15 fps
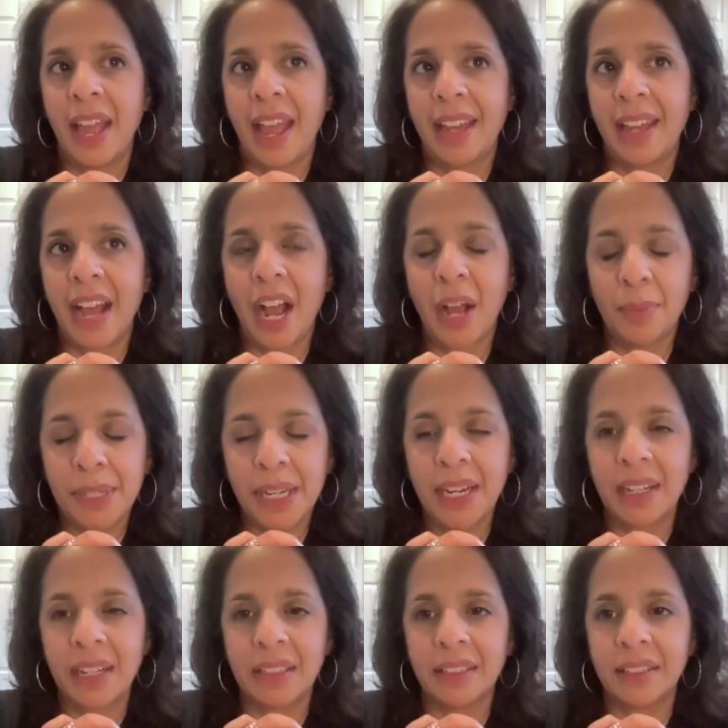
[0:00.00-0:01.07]
and
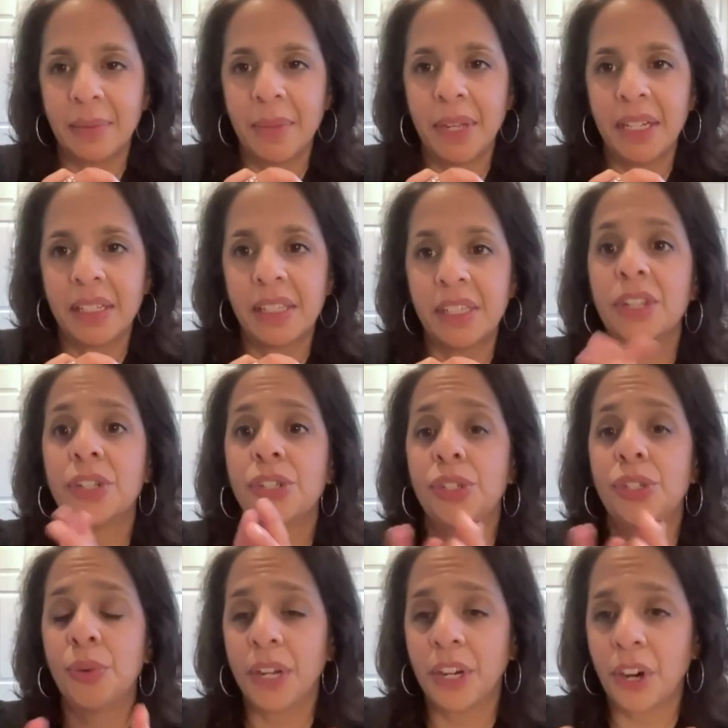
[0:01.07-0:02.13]
updating the limits
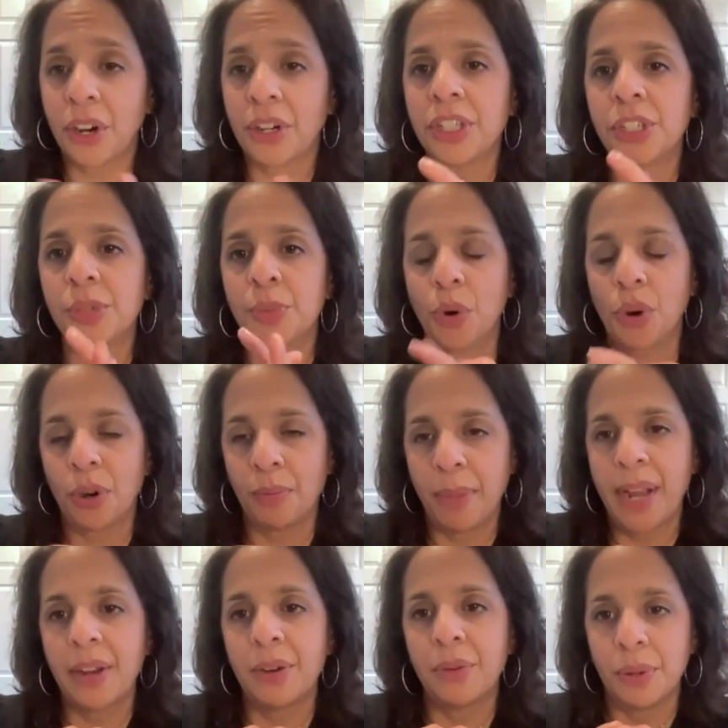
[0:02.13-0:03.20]
to encourage more
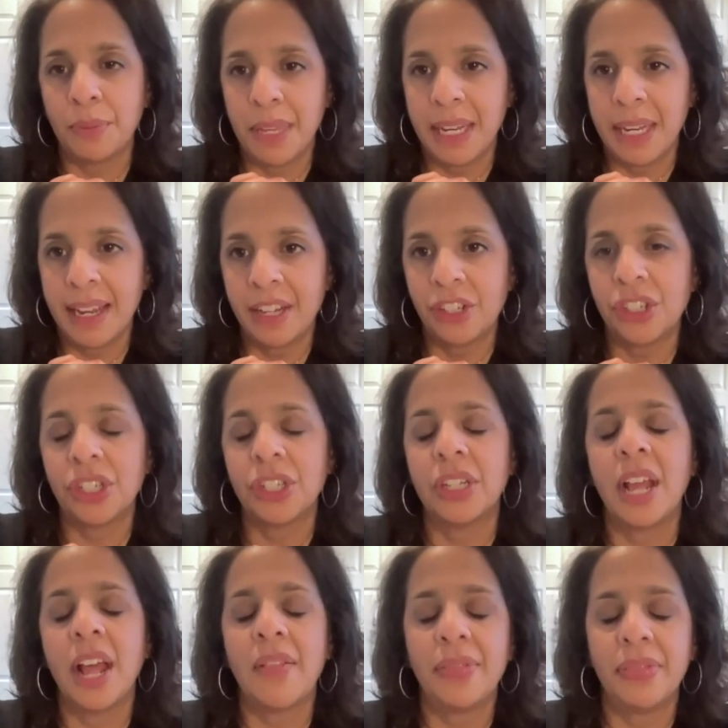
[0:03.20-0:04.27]

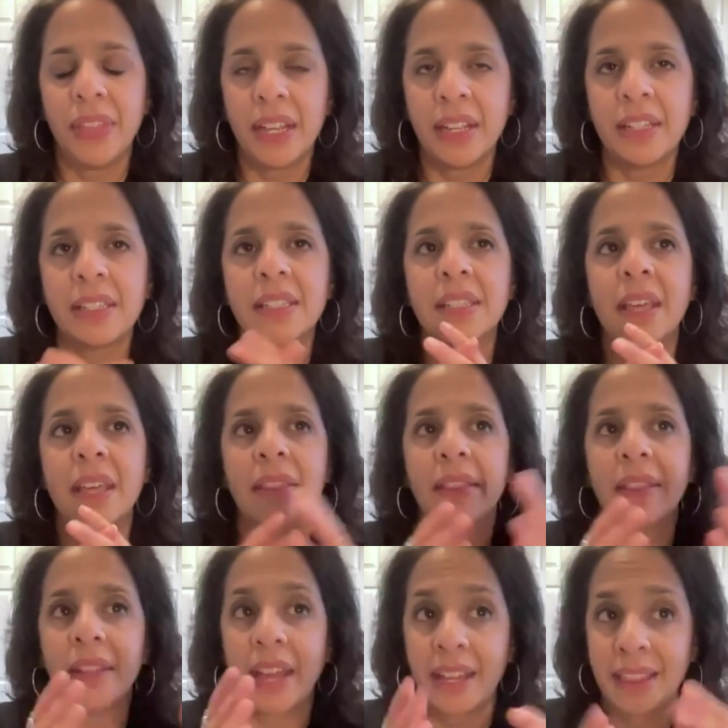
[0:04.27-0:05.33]
bioremediation and things
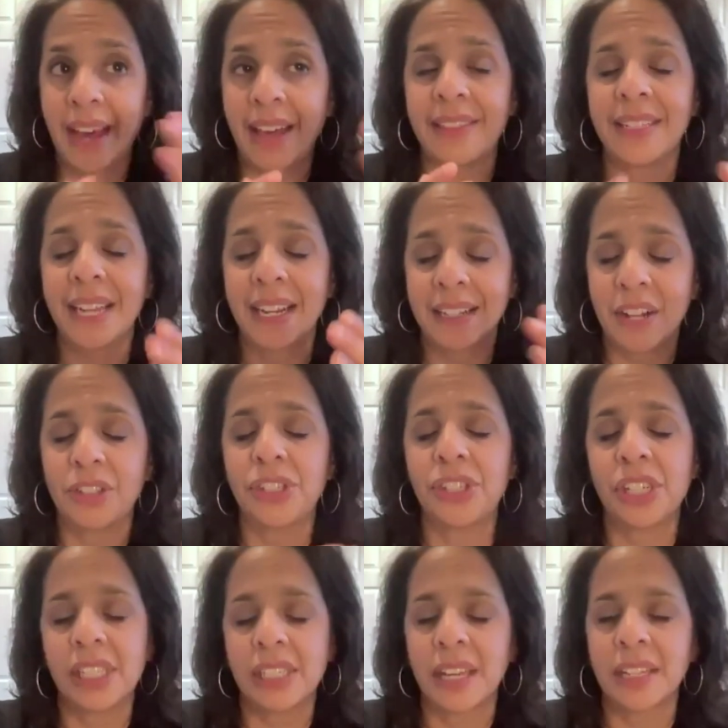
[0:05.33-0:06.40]
like that,
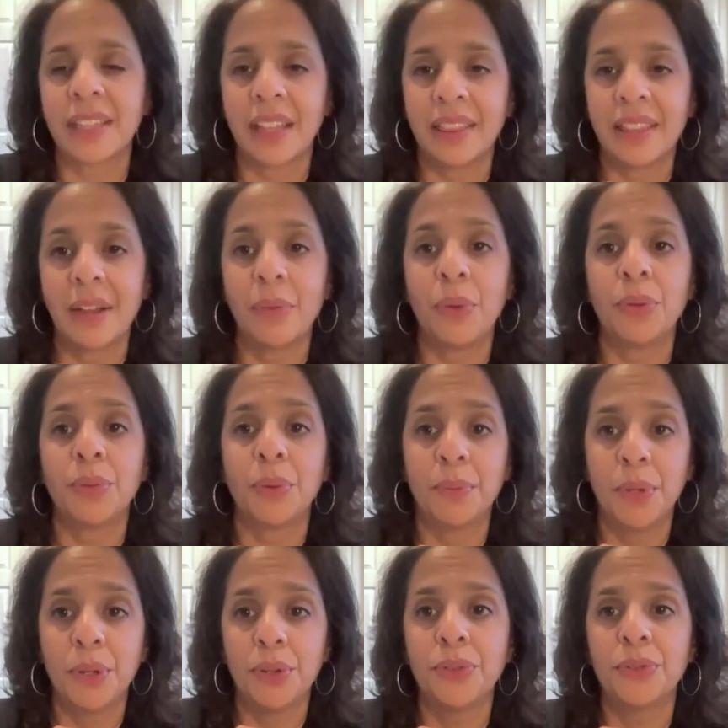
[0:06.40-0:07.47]
technologies like that, that will
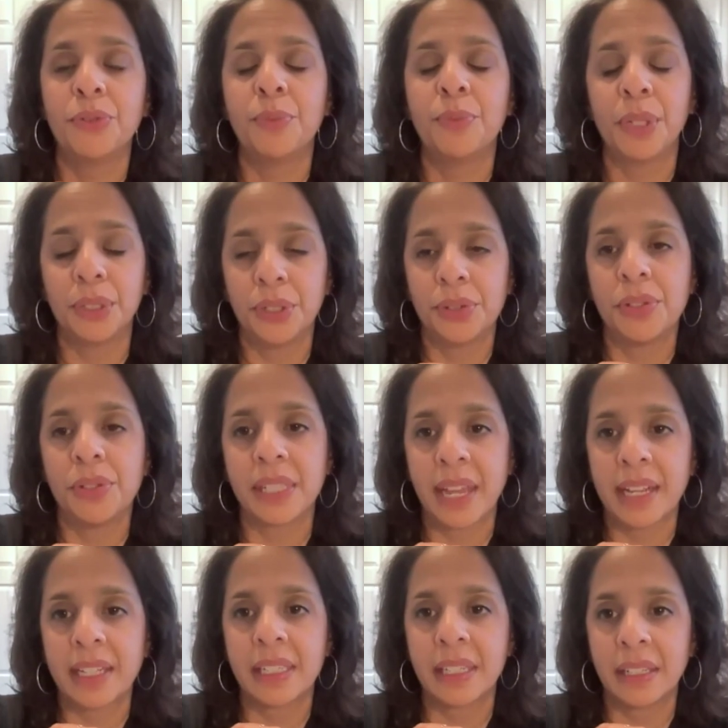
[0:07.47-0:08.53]
remove pollutants
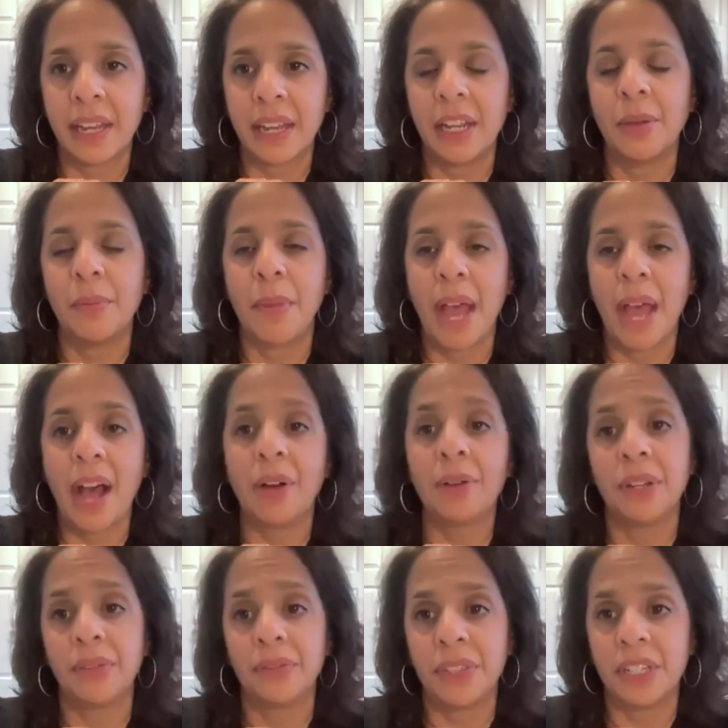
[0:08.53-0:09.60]
like selenium
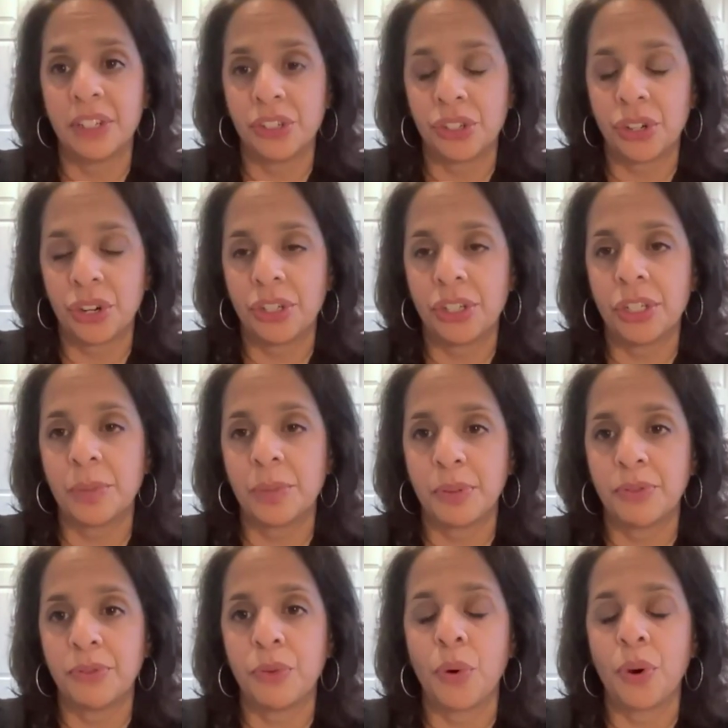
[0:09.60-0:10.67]
out of the discharges
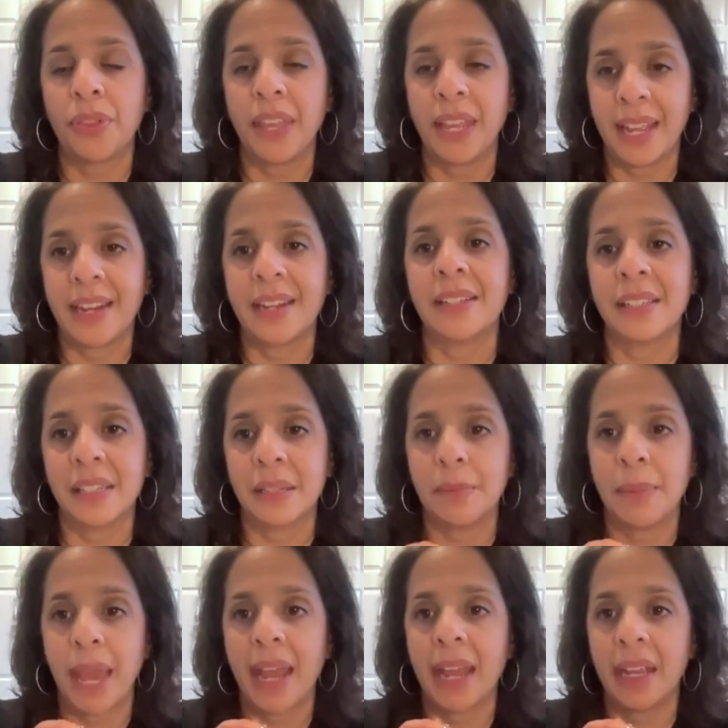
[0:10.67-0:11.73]
before they get into the
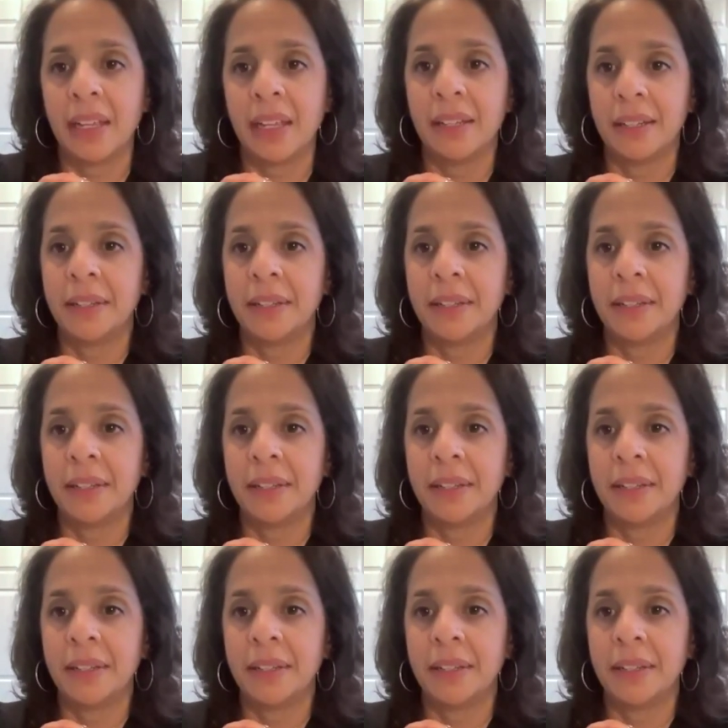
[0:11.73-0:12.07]
bay.